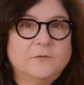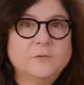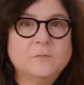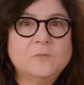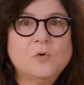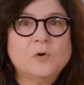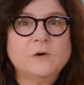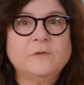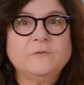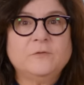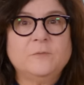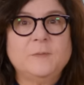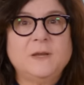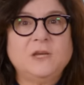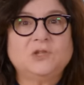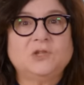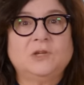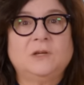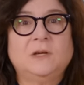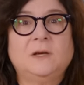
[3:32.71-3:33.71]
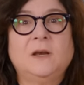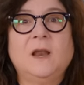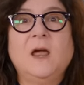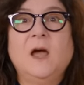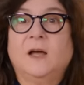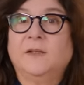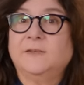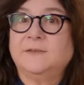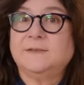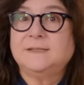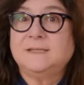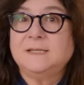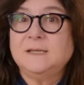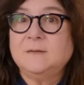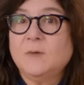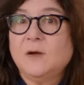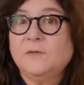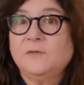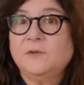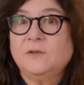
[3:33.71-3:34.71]
for more information on
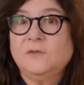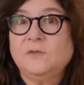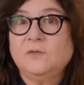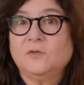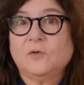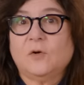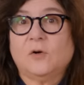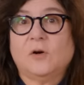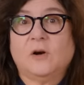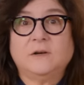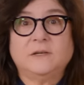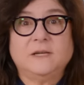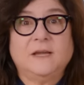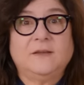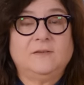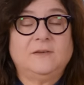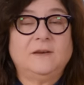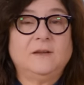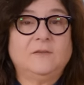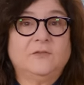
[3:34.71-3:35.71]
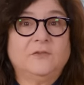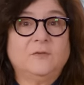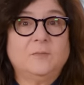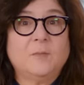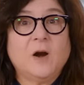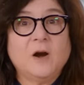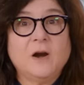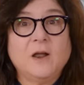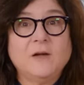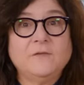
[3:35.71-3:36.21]
steam ovens or our testing of smart